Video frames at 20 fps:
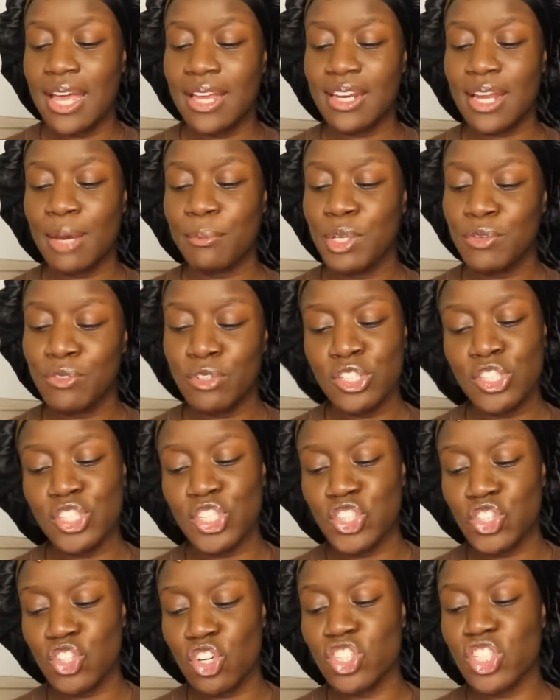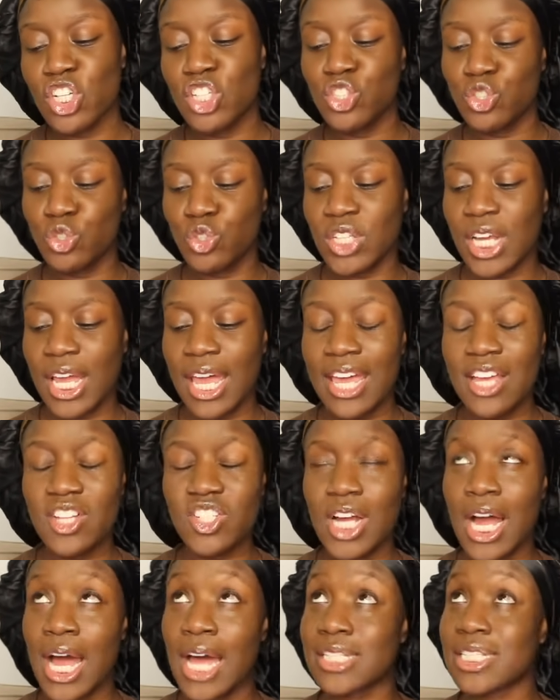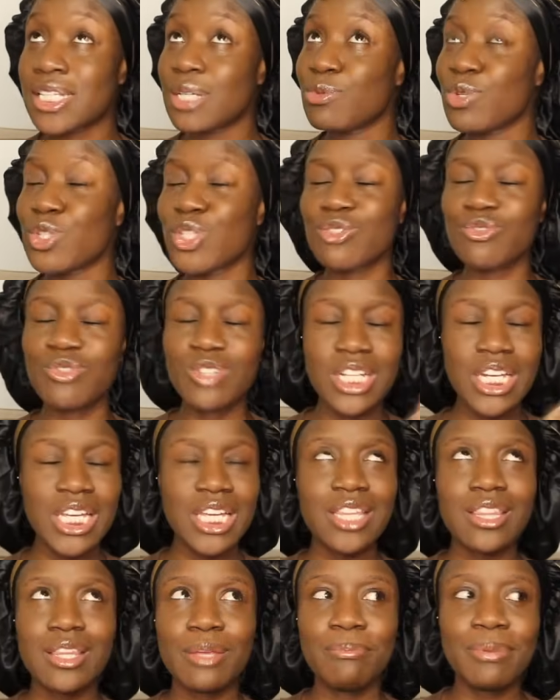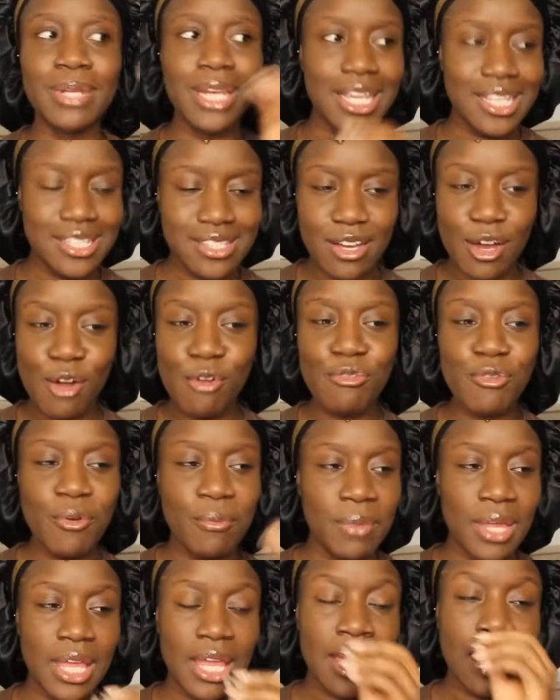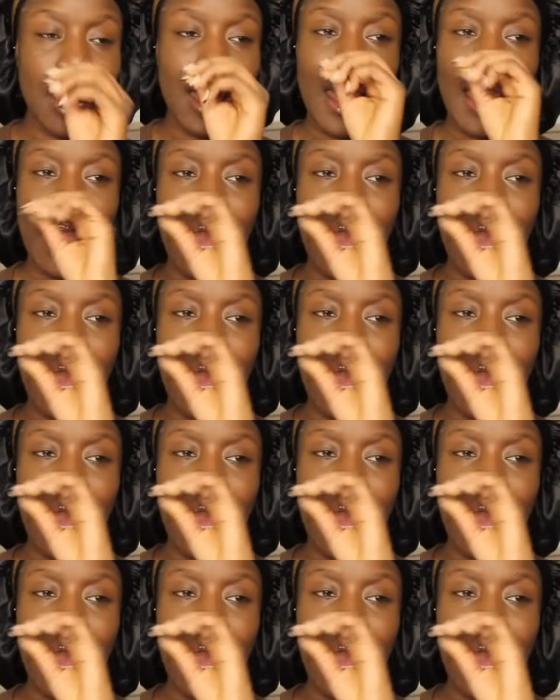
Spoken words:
Now moving on to Josh and Georgia H, guys, it was really the blazer for me.